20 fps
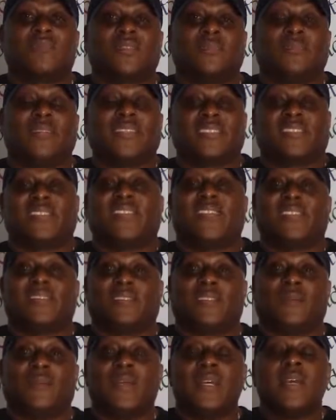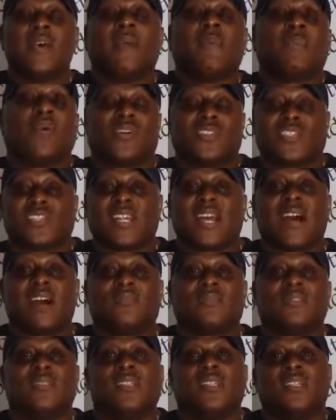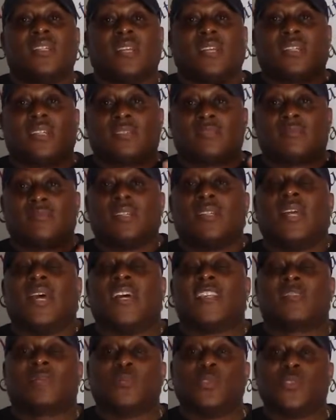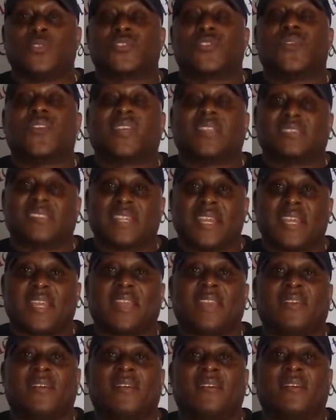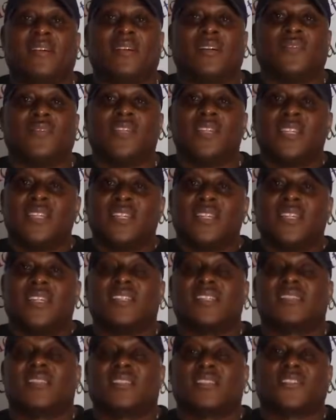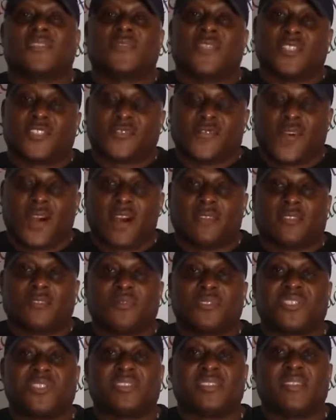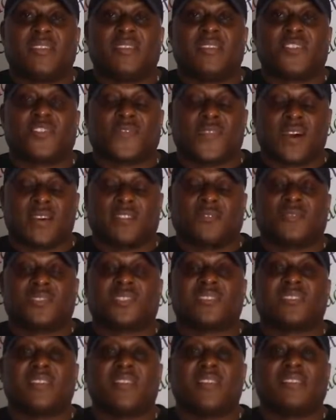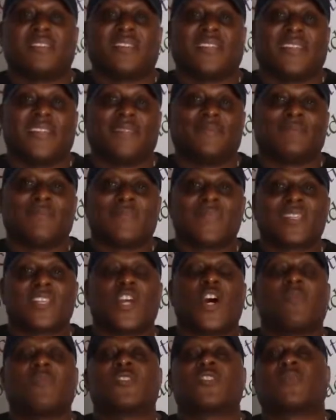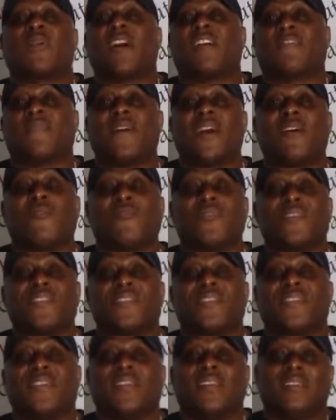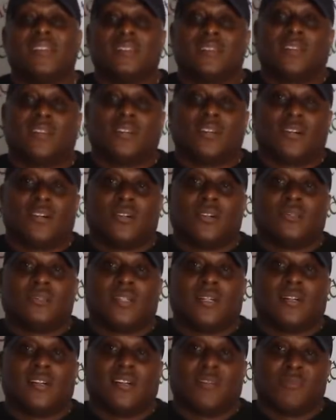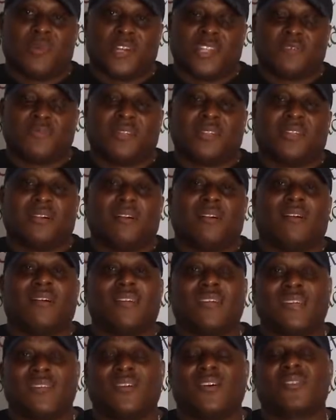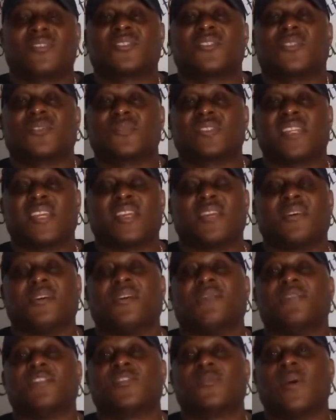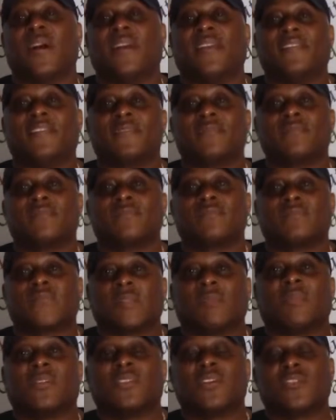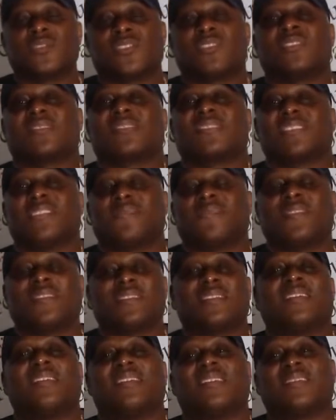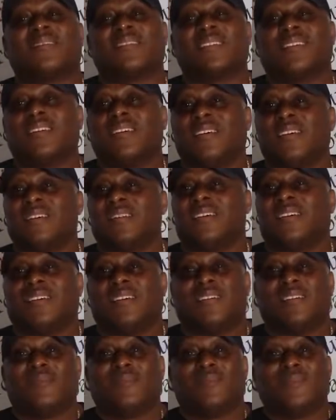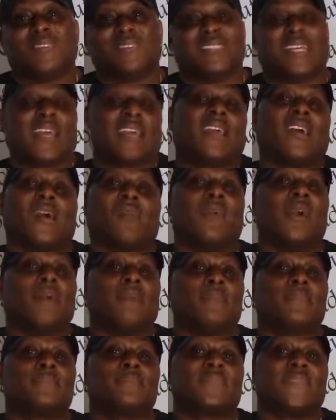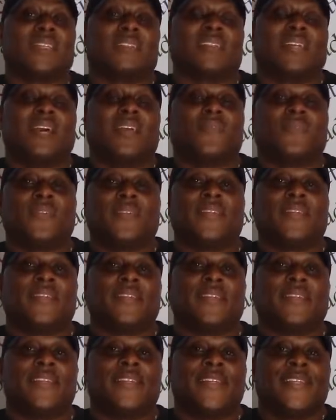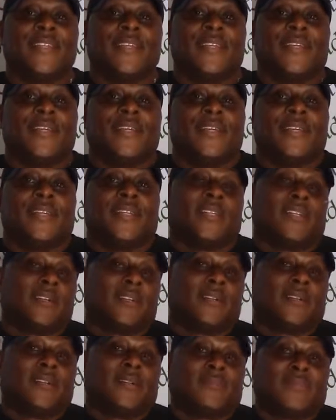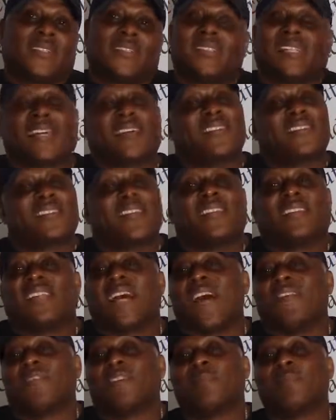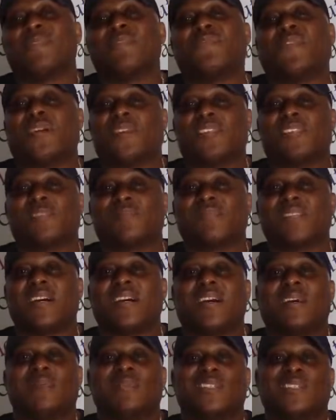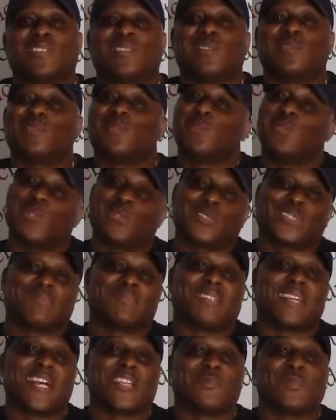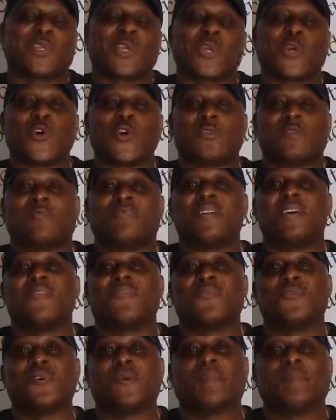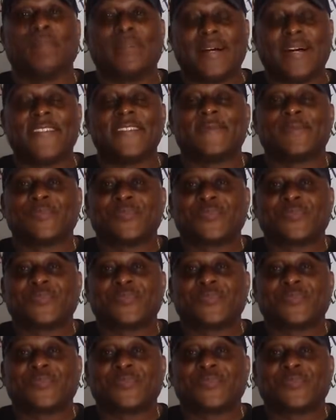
basically has um, punched out and he has moved so he can take care of his his his father, which is his father, which is ailing, and help his wife out with you know uh, her mother-in-law and also take care of his wife. But those are just different things um, that come up in life and um, like I said, life can be funny sometimes, and you know sometimes we can not always prepare for it, but